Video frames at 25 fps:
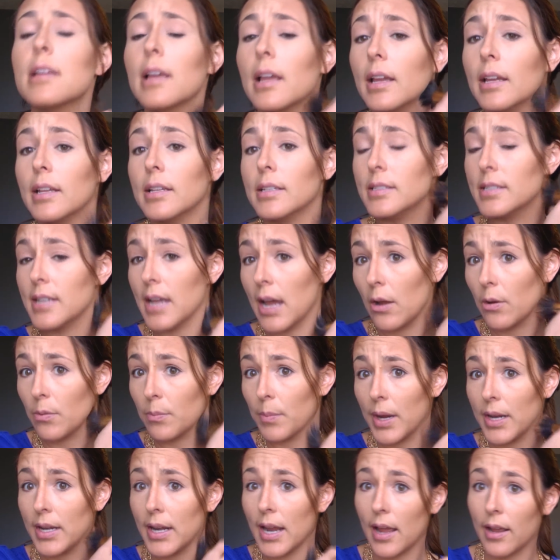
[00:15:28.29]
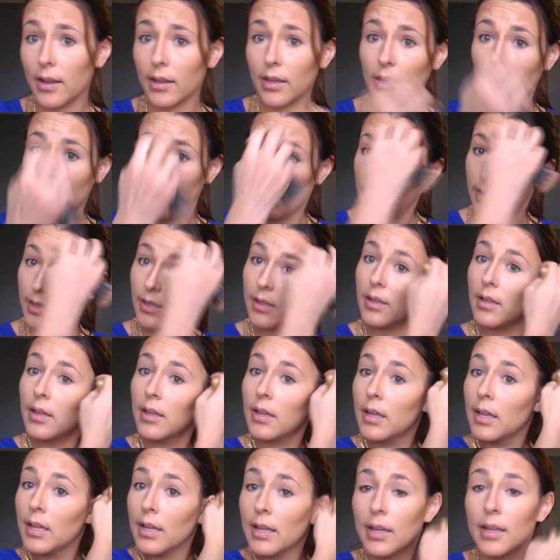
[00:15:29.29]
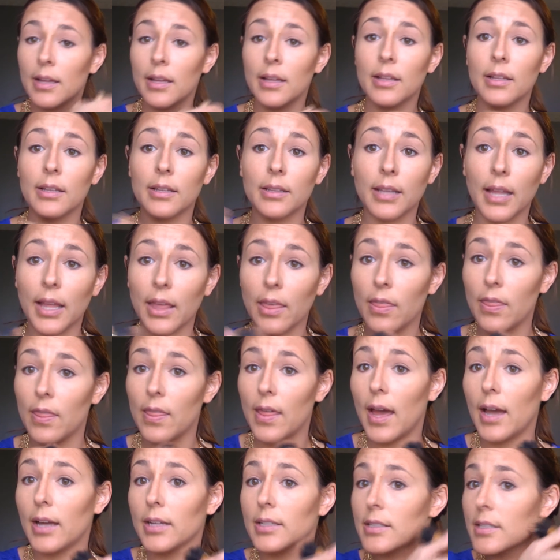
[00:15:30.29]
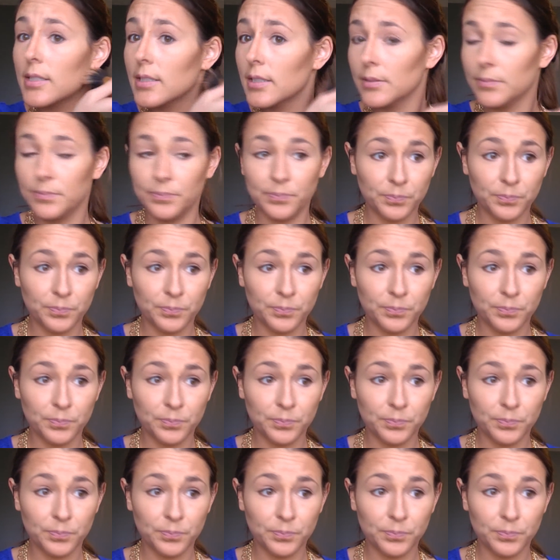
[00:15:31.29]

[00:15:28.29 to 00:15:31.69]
and down my neck like that.